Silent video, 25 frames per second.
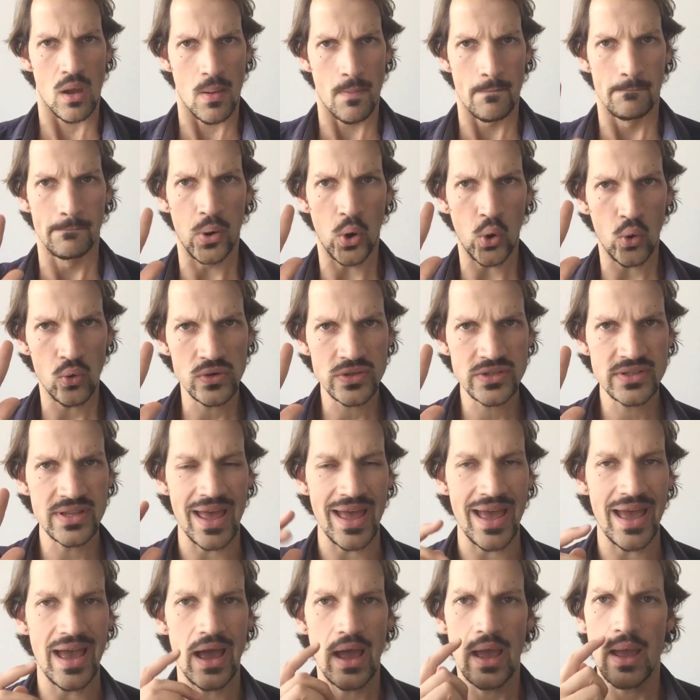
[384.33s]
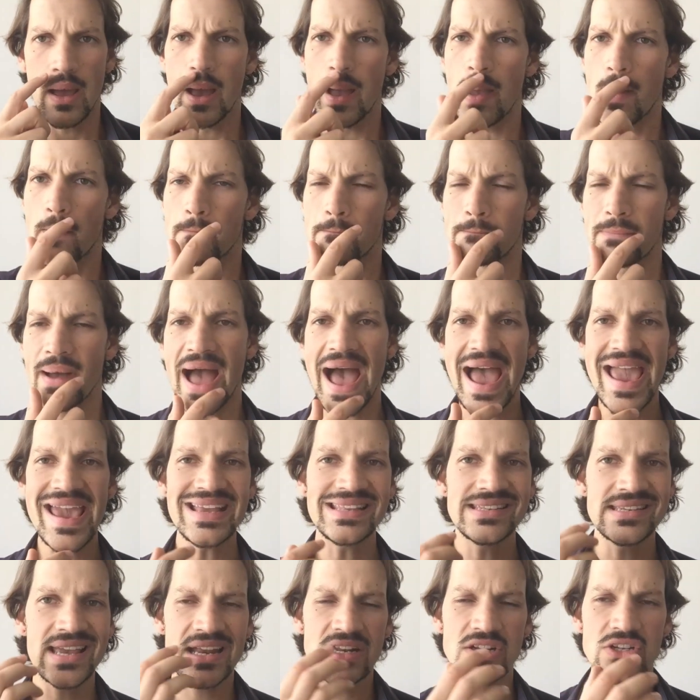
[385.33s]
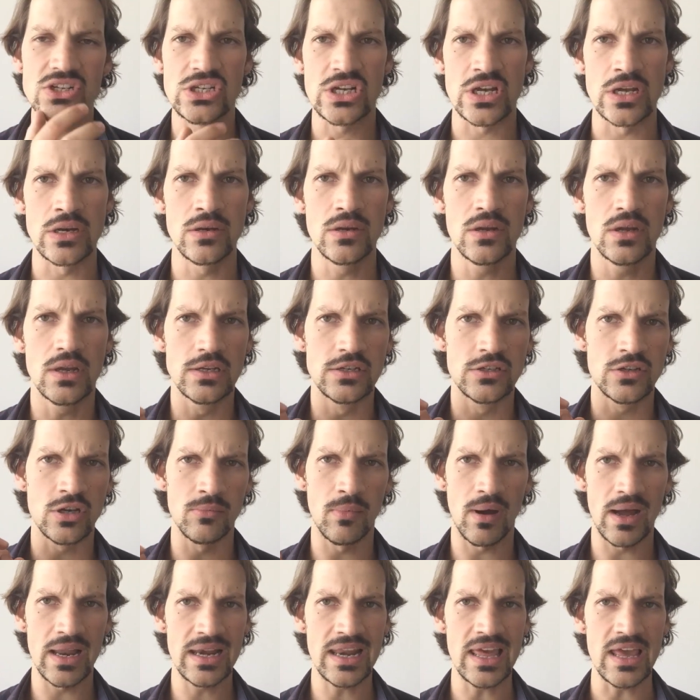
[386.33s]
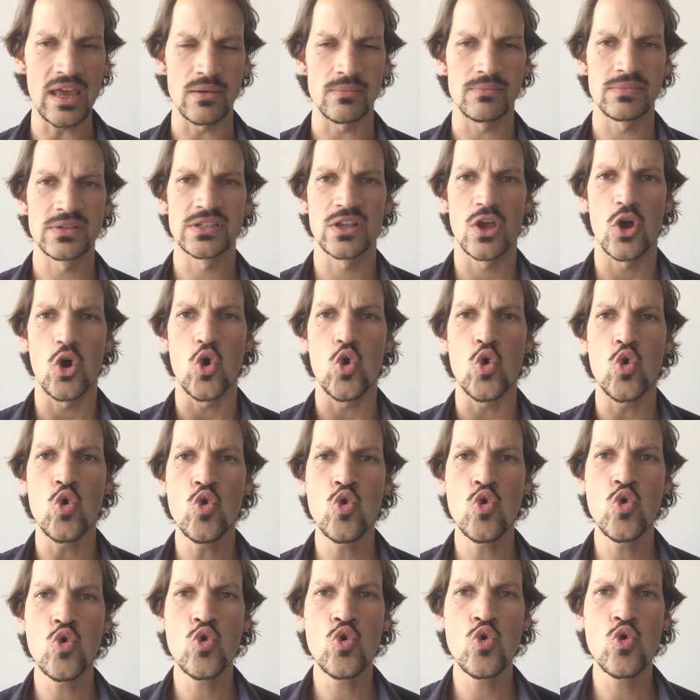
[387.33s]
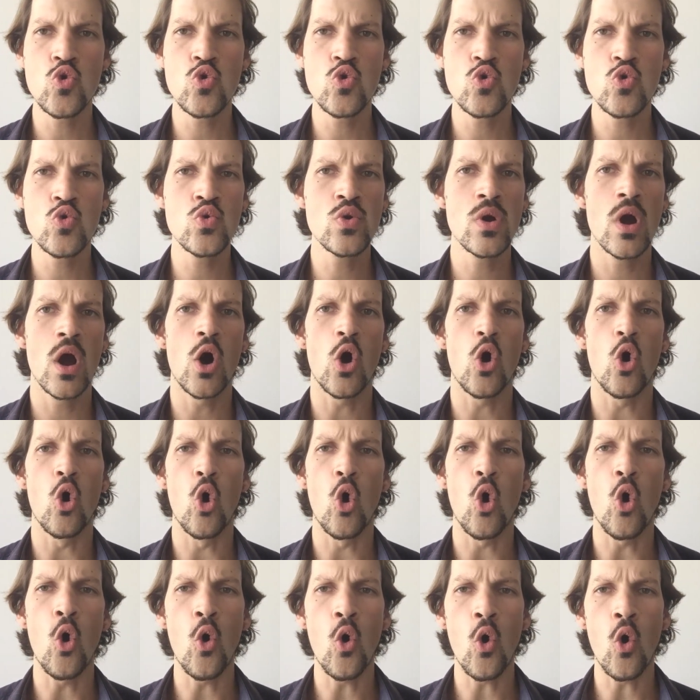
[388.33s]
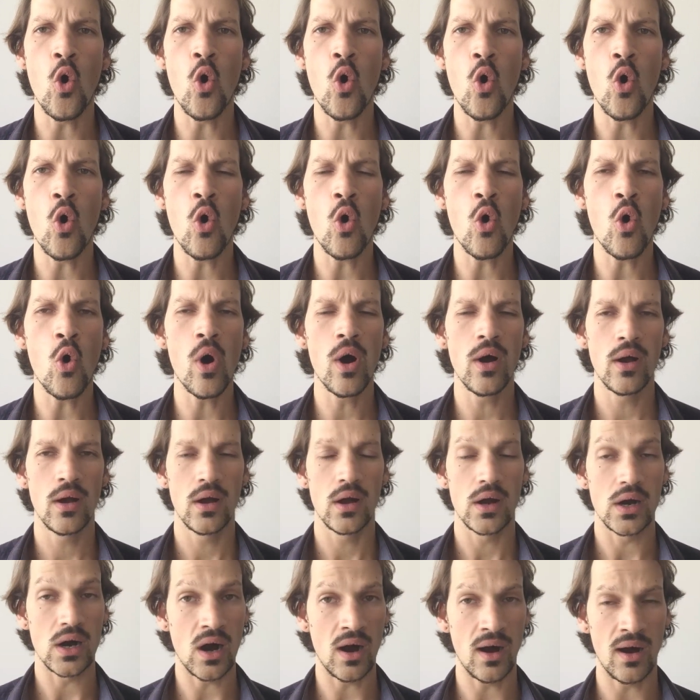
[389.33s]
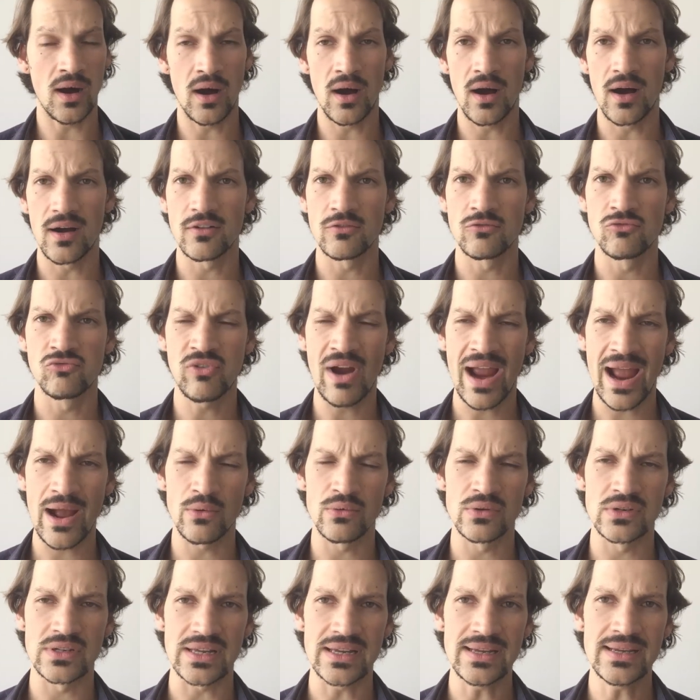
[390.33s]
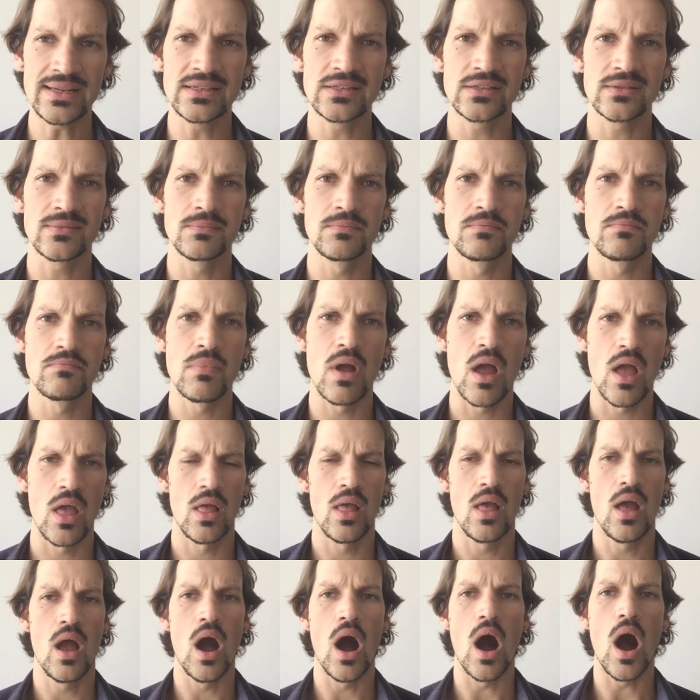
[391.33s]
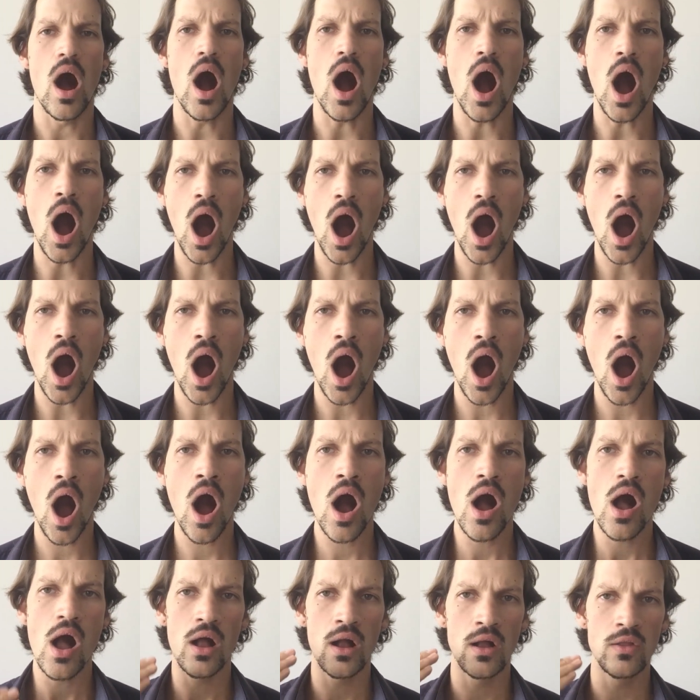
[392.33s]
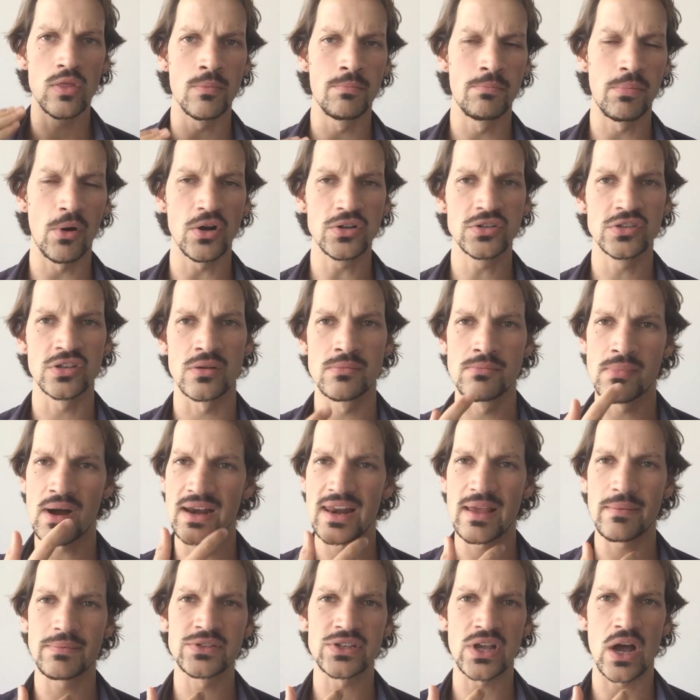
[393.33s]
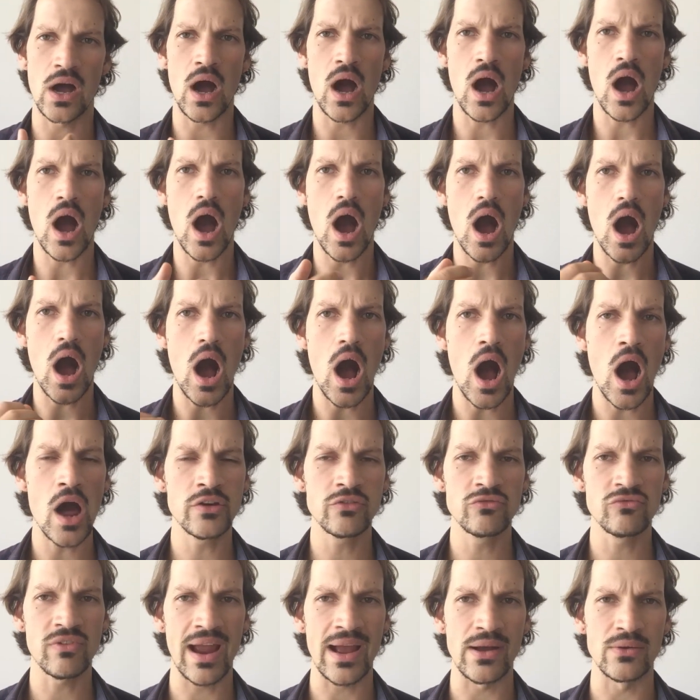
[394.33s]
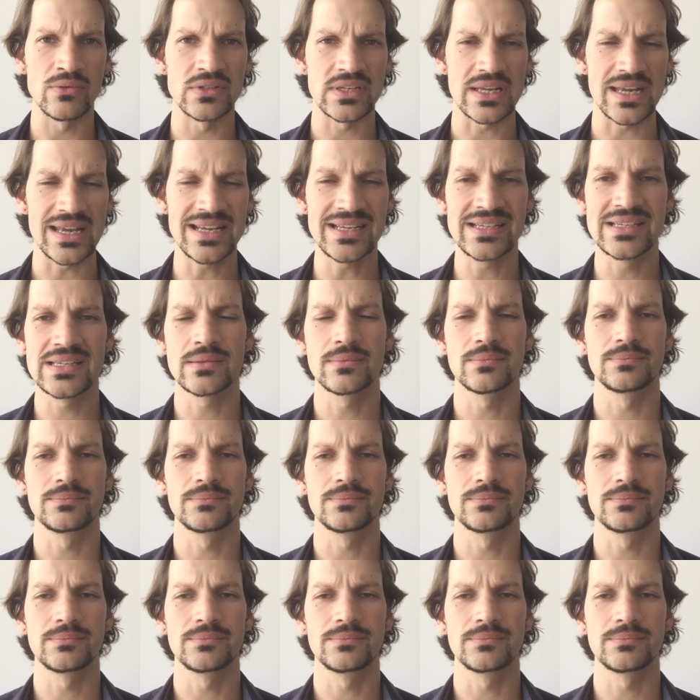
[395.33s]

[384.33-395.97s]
pause there. Pay attention to my lips. Ooh, or are rounded. Ah, at the bottom, my lips are unrounded.